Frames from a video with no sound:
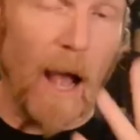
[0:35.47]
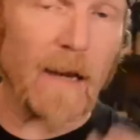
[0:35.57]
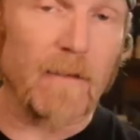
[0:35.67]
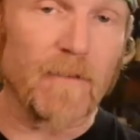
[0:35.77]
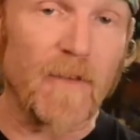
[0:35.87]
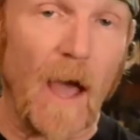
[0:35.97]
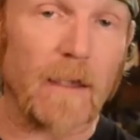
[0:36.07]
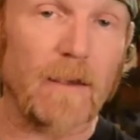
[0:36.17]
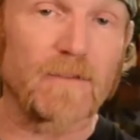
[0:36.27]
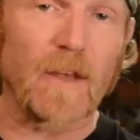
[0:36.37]
might even
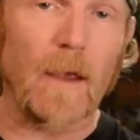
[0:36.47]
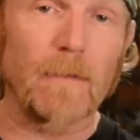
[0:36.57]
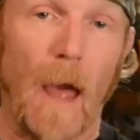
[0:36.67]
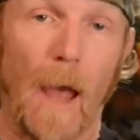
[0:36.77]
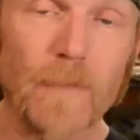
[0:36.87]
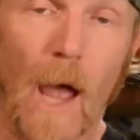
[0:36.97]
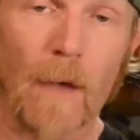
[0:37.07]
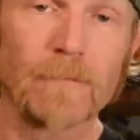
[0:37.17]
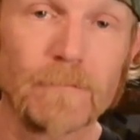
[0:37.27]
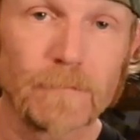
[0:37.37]
think you've seen that.
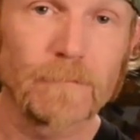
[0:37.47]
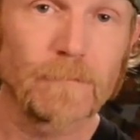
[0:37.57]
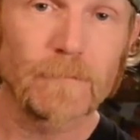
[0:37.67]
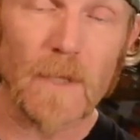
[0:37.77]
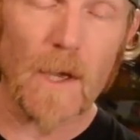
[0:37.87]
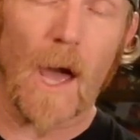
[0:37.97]
No, you